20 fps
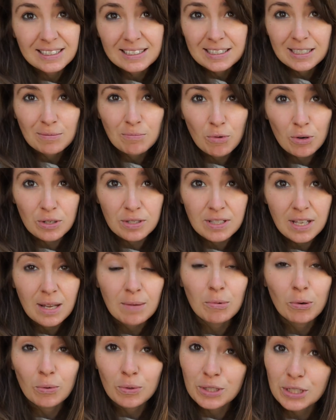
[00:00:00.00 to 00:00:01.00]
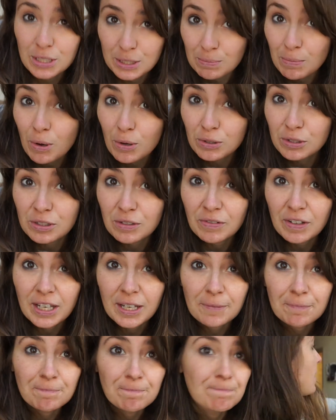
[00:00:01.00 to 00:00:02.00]
that seem more stable, which is most of
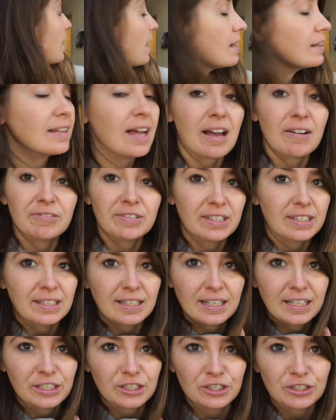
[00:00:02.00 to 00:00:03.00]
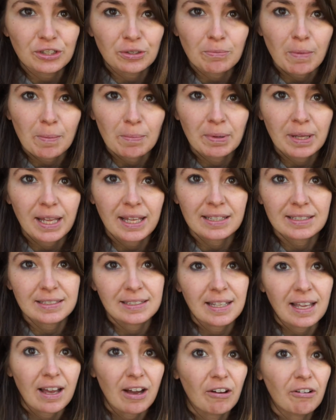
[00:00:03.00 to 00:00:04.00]
it, I left. And then I just took my plants
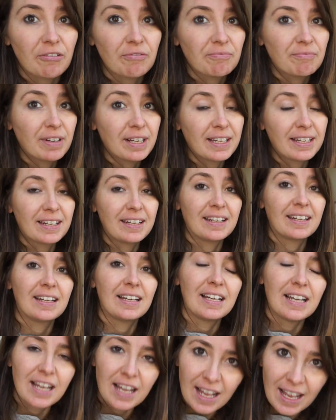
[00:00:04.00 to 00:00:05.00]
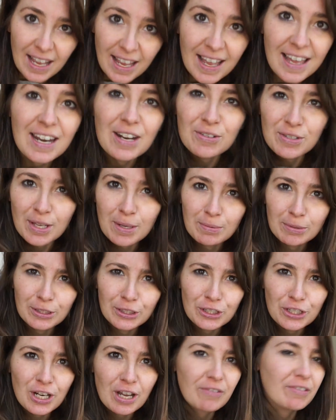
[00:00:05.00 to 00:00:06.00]
down and I was able
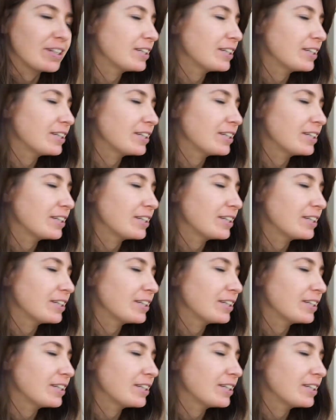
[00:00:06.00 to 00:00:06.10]
to shove